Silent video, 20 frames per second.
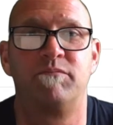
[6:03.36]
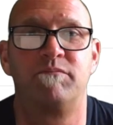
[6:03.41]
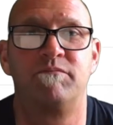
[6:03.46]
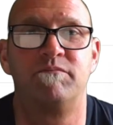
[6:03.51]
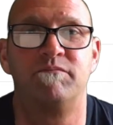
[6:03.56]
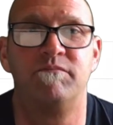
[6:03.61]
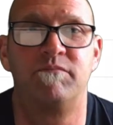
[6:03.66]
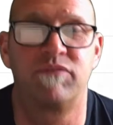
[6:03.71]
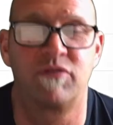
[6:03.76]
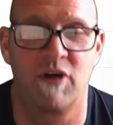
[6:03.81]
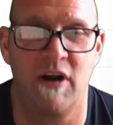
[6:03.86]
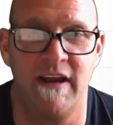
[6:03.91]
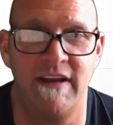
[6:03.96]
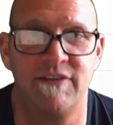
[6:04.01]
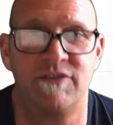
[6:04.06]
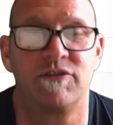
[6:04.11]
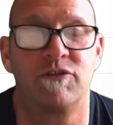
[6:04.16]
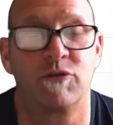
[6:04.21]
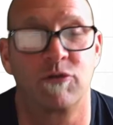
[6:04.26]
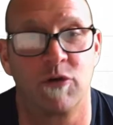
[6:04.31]
price
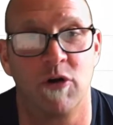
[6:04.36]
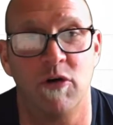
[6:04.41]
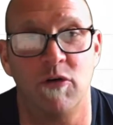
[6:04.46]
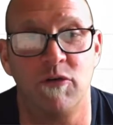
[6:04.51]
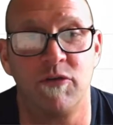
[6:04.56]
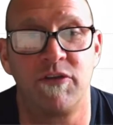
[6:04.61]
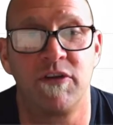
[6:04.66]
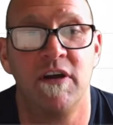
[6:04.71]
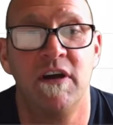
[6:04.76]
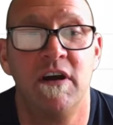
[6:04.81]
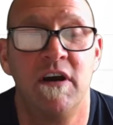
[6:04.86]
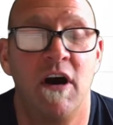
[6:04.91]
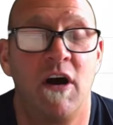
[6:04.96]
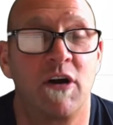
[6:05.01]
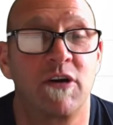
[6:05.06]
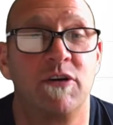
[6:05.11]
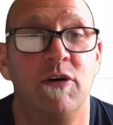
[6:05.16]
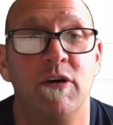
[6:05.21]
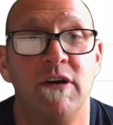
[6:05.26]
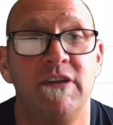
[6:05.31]
growth are
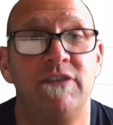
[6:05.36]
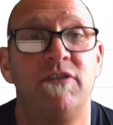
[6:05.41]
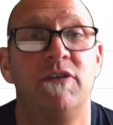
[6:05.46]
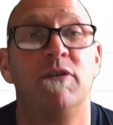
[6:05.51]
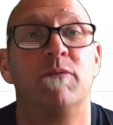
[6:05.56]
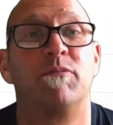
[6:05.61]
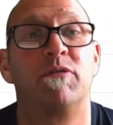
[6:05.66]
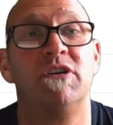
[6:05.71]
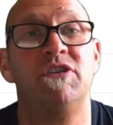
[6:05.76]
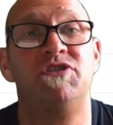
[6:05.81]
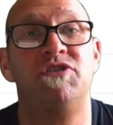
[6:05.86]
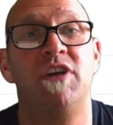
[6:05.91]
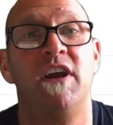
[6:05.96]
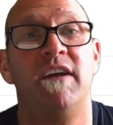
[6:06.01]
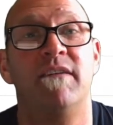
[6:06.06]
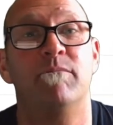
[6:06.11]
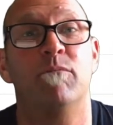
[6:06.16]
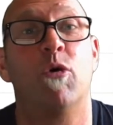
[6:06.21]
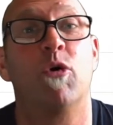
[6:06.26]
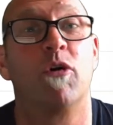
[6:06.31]
going to appreciate
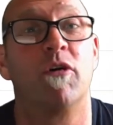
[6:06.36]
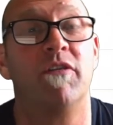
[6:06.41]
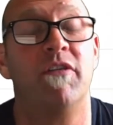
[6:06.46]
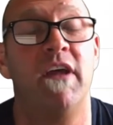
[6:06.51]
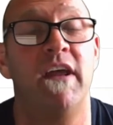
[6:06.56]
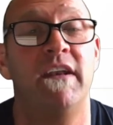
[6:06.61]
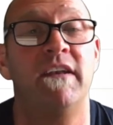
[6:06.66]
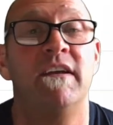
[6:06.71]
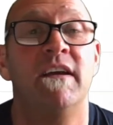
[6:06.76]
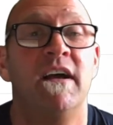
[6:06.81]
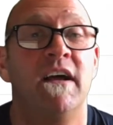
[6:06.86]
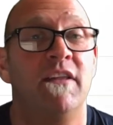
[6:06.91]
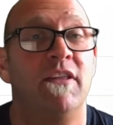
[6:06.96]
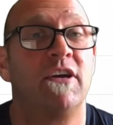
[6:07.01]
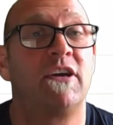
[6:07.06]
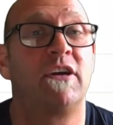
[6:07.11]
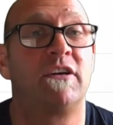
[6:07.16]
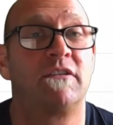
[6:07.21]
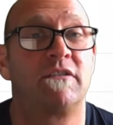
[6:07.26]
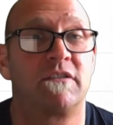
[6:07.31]
more than the
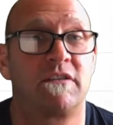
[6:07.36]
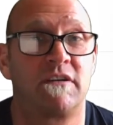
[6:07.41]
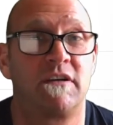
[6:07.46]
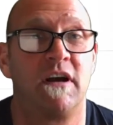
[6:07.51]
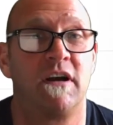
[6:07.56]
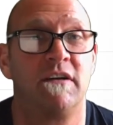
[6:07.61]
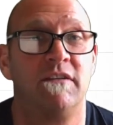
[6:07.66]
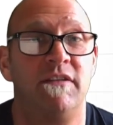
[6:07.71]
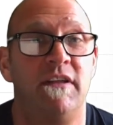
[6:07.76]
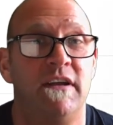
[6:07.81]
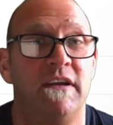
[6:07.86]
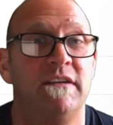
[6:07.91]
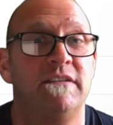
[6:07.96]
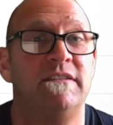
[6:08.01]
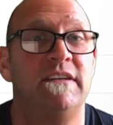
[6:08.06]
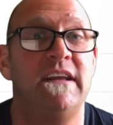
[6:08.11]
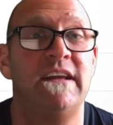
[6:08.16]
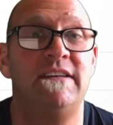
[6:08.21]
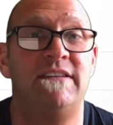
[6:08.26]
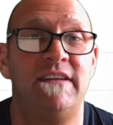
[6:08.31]

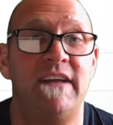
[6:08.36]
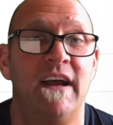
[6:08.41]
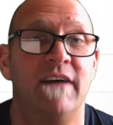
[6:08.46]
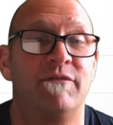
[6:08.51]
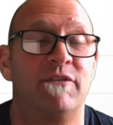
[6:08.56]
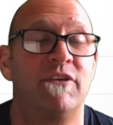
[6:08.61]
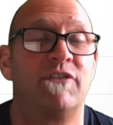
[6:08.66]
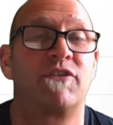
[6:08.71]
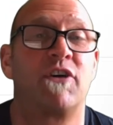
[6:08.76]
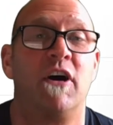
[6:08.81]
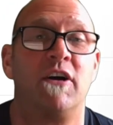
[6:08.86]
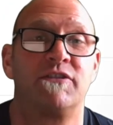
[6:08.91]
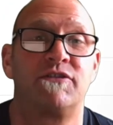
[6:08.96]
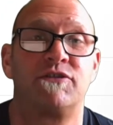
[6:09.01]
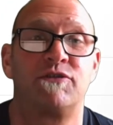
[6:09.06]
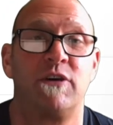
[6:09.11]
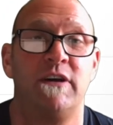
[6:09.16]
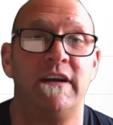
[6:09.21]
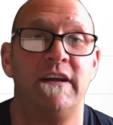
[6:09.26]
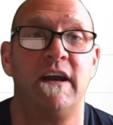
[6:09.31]
ETF that's
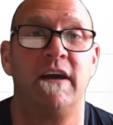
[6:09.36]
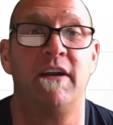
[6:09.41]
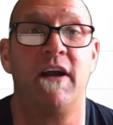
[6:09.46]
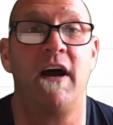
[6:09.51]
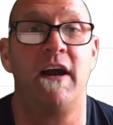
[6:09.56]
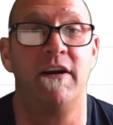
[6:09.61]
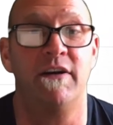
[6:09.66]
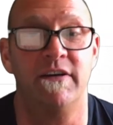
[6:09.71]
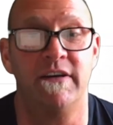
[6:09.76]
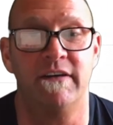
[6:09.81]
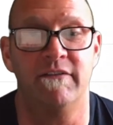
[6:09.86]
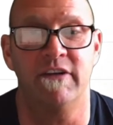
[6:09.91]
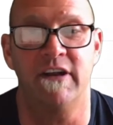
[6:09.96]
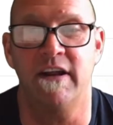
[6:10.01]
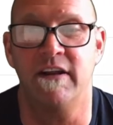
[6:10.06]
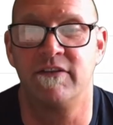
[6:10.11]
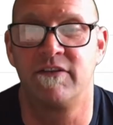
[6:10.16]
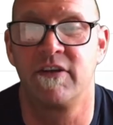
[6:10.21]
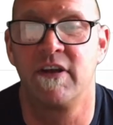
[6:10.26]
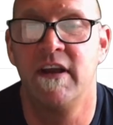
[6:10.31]
concentrating on higher
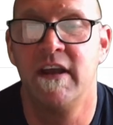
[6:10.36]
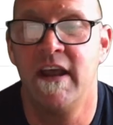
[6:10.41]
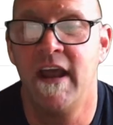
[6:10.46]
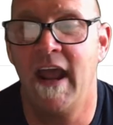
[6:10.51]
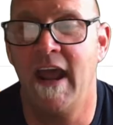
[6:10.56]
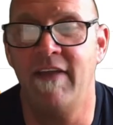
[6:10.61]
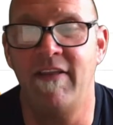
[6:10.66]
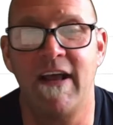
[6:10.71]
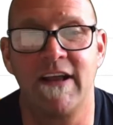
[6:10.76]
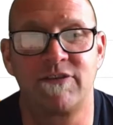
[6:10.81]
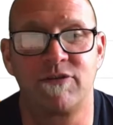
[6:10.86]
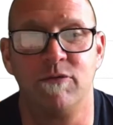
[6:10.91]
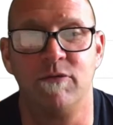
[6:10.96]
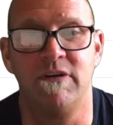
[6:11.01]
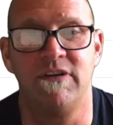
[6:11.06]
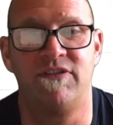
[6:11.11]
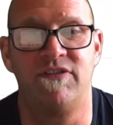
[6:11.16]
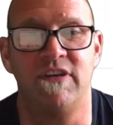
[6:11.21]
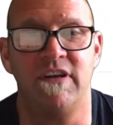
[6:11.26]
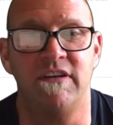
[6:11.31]
dividends. And that's what we
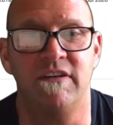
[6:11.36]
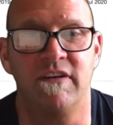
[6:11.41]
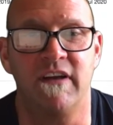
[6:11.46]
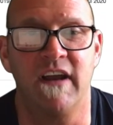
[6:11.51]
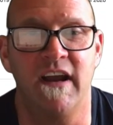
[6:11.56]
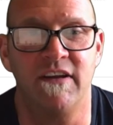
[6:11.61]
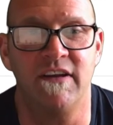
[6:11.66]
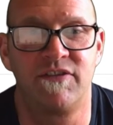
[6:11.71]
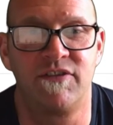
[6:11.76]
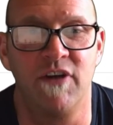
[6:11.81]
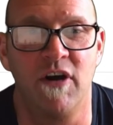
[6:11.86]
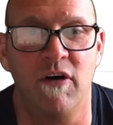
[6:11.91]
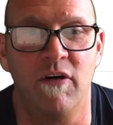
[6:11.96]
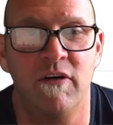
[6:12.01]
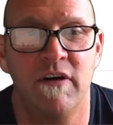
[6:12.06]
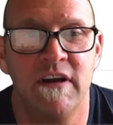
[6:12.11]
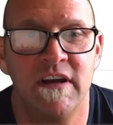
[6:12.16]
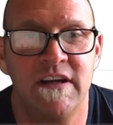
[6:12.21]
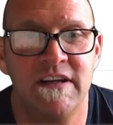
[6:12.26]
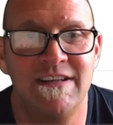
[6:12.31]
see, you guys. So
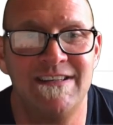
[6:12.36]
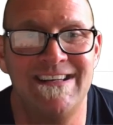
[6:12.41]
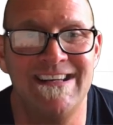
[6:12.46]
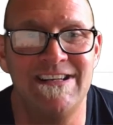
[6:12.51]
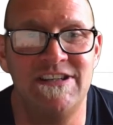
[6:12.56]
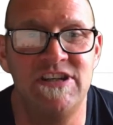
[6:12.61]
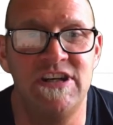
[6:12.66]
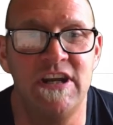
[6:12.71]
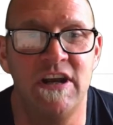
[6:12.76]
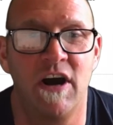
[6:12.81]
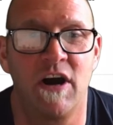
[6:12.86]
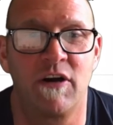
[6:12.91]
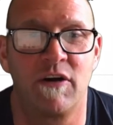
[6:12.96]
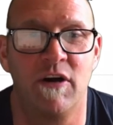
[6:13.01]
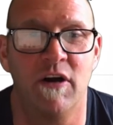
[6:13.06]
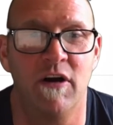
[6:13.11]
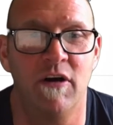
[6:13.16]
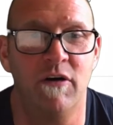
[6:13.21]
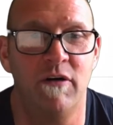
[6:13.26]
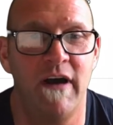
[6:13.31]

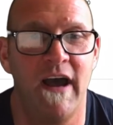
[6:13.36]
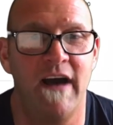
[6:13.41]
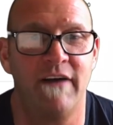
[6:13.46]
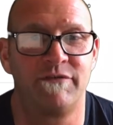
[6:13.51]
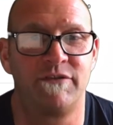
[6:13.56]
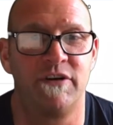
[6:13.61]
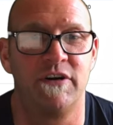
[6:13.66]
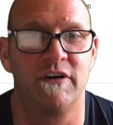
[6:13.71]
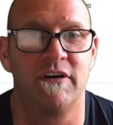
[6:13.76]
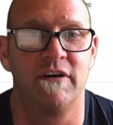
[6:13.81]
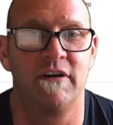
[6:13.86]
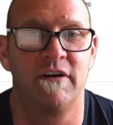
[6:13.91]
DGRO,